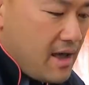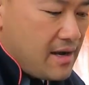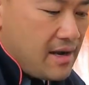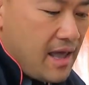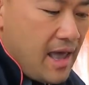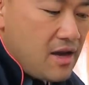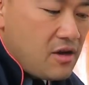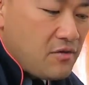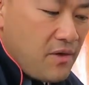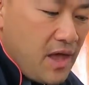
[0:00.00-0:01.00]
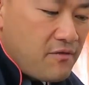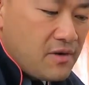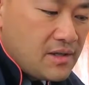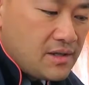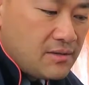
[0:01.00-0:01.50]
And at the end of
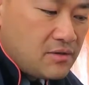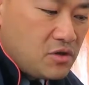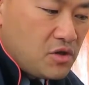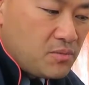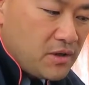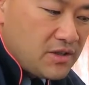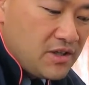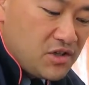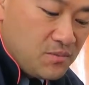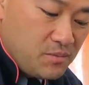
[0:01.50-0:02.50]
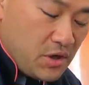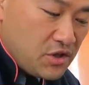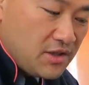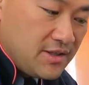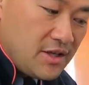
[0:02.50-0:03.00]
every little
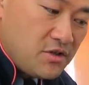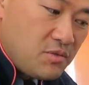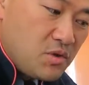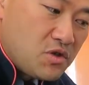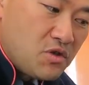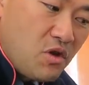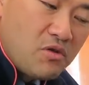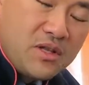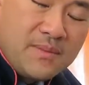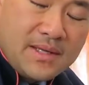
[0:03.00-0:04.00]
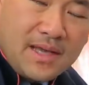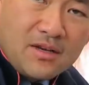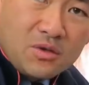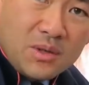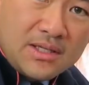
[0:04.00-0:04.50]
brushing session, which should only be
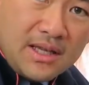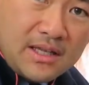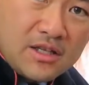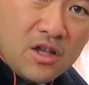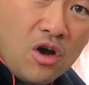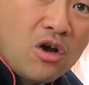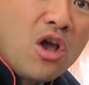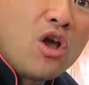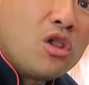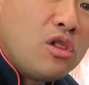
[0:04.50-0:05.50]
10 or 20 seconds long,